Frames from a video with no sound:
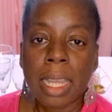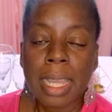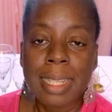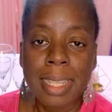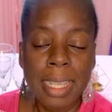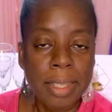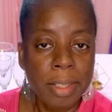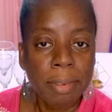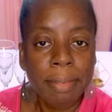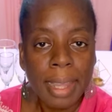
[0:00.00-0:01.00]
is
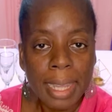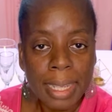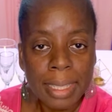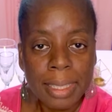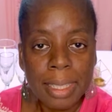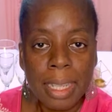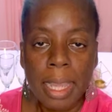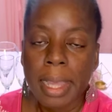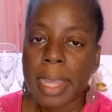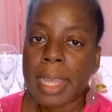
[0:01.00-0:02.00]
easy to find,
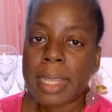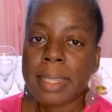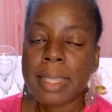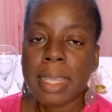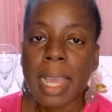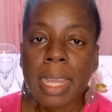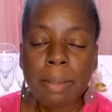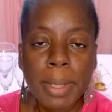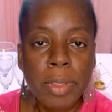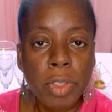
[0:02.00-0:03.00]
has the
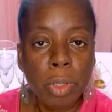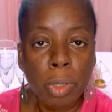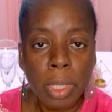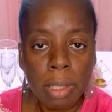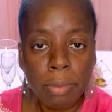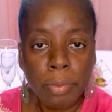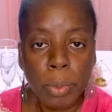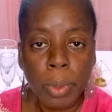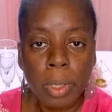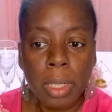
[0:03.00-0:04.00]
elements you're looking
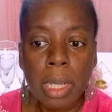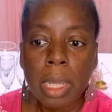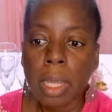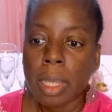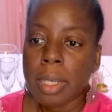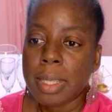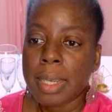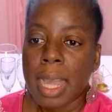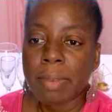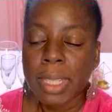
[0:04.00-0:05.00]
for. Does
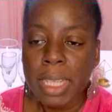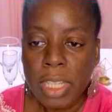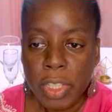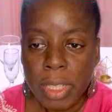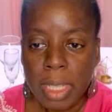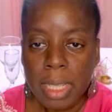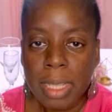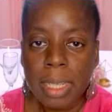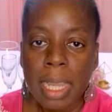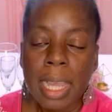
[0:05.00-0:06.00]
it have a
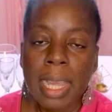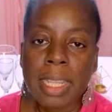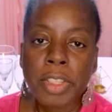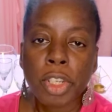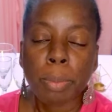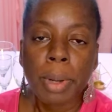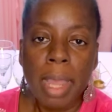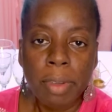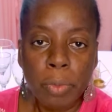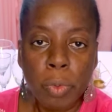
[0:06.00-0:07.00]
kitchen? Is there a
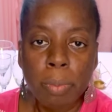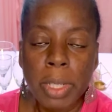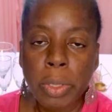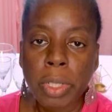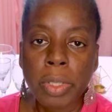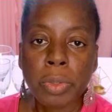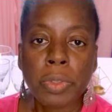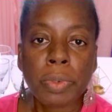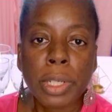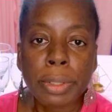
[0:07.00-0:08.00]
private room that you can
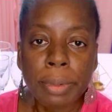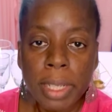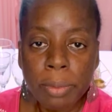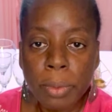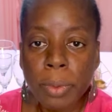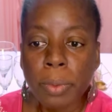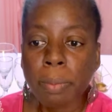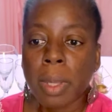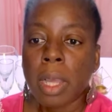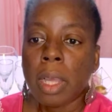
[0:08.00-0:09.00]
use for a green
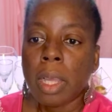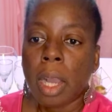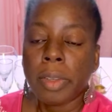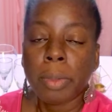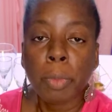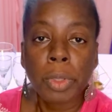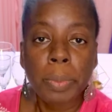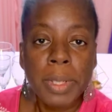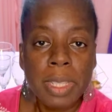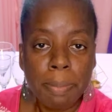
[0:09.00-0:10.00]
room? Are there more
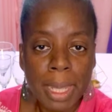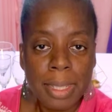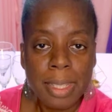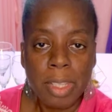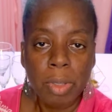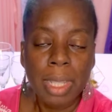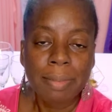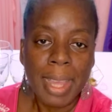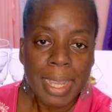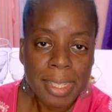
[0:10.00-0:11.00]
than one spaces that you'll
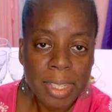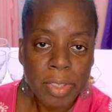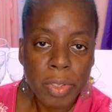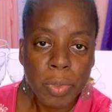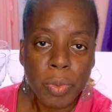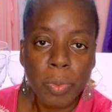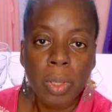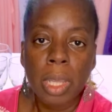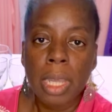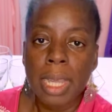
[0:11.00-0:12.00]
have access
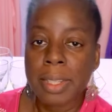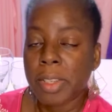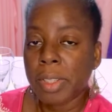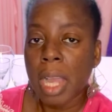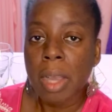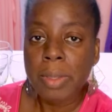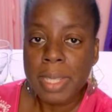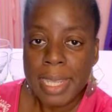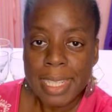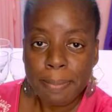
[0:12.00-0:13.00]
to? Is there an
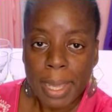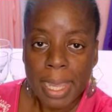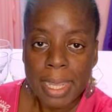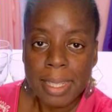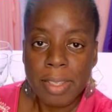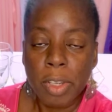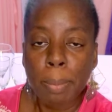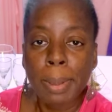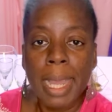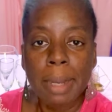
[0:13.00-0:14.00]
outside space? Is there
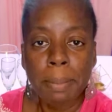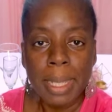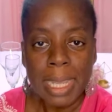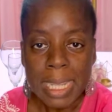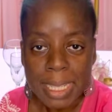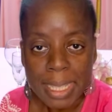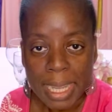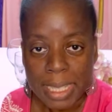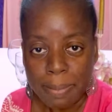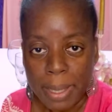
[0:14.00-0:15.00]
a plan B
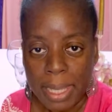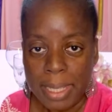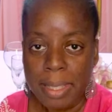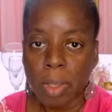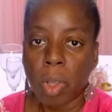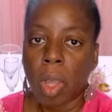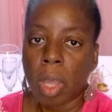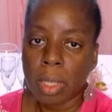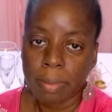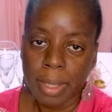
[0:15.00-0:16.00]
inside space?
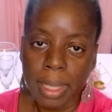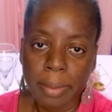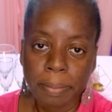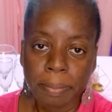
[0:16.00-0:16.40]
All of that.